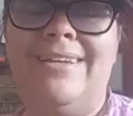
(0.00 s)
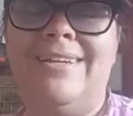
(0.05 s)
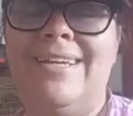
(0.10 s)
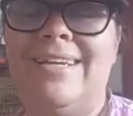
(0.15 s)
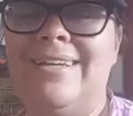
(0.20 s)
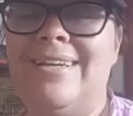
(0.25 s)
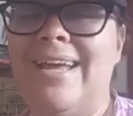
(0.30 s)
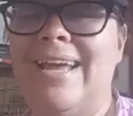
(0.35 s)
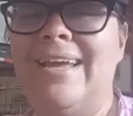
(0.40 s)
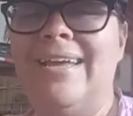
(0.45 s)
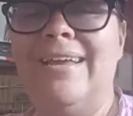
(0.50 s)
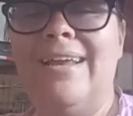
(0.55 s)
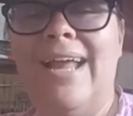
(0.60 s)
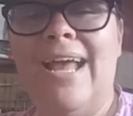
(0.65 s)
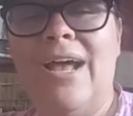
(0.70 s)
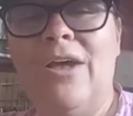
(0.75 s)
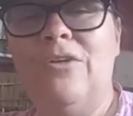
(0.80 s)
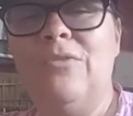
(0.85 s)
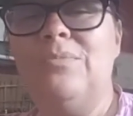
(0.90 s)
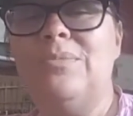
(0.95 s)
It
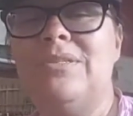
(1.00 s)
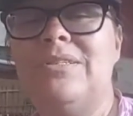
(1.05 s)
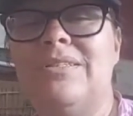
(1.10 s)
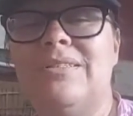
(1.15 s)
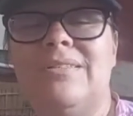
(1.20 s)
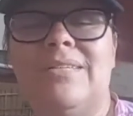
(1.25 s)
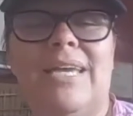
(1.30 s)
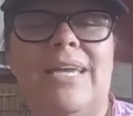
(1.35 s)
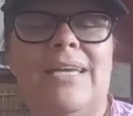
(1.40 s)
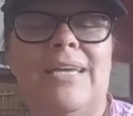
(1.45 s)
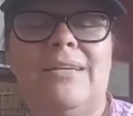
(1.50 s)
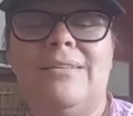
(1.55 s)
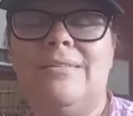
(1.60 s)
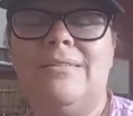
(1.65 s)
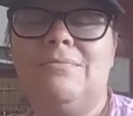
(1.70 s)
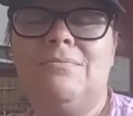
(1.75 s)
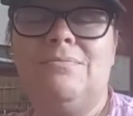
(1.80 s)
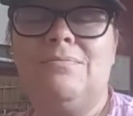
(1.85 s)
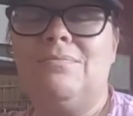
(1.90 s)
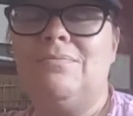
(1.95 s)
helps take
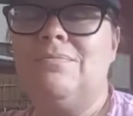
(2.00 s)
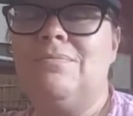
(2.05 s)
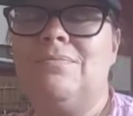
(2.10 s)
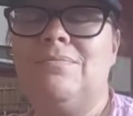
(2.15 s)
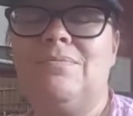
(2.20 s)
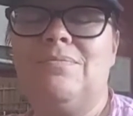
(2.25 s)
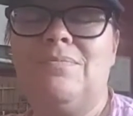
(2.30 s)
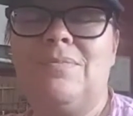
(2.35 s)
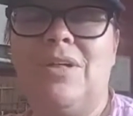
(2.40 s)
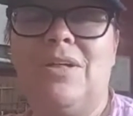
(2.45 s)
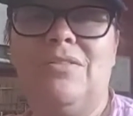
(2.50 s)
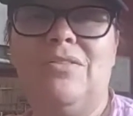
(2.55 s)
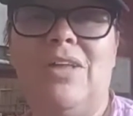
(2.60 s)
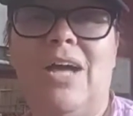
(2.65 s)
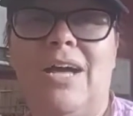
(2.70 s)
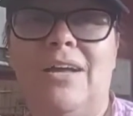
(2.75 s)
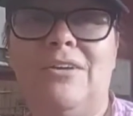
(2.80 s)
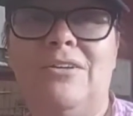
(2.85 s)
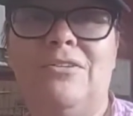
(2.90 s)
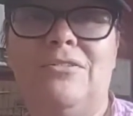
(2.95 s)
a
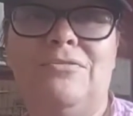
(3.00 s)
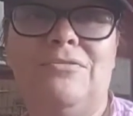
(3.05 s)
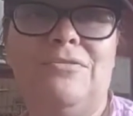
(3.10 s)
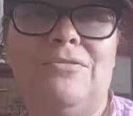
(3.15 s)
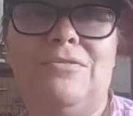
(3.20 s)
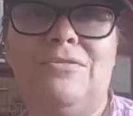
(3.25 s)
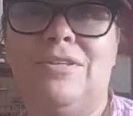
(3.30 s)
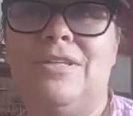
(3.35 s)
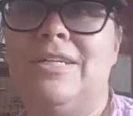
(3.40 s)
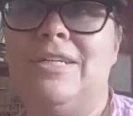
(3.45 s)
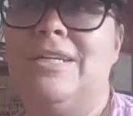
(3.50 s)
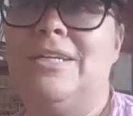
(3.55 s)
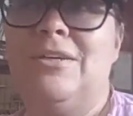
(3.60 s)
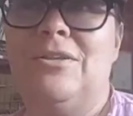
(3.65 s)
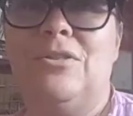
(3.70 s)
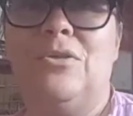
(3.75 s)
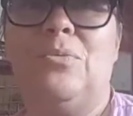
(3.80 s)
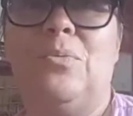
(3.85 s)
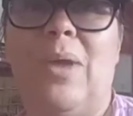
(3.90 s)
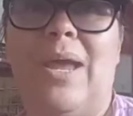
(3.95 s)
lot of
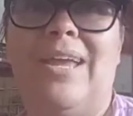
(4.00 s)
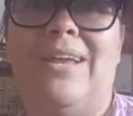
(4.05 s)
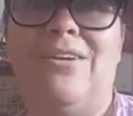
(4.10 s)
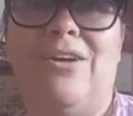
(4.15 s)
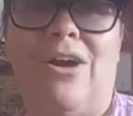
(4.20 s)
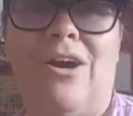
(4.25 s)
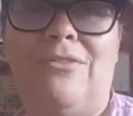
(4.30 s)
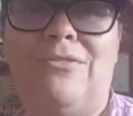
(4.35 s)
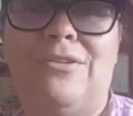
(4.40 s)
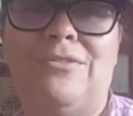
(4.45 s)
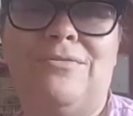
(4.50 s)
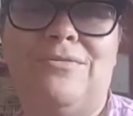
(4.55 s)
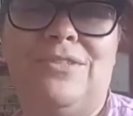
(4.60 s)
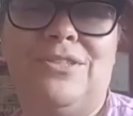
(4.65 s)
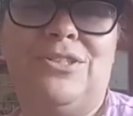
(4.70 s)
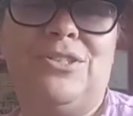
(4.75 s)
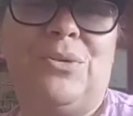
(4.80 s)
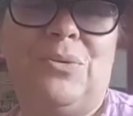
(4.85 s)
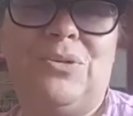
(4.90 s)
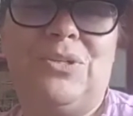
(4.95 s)
the weight off of the
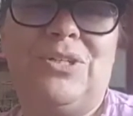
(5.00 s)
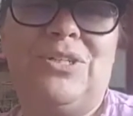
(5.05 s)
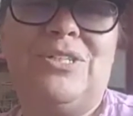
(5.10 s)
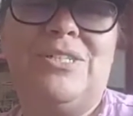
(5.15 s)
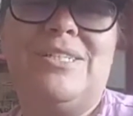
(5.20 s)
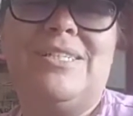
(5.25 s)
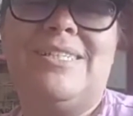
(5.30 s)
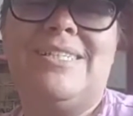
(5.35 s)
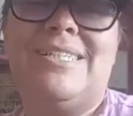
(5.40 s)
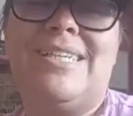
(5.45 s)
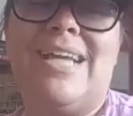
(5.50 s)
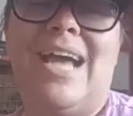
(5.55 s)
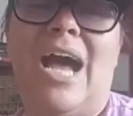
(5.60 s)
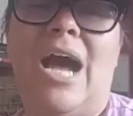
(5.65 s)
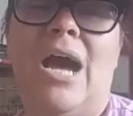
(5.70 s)
shoulders.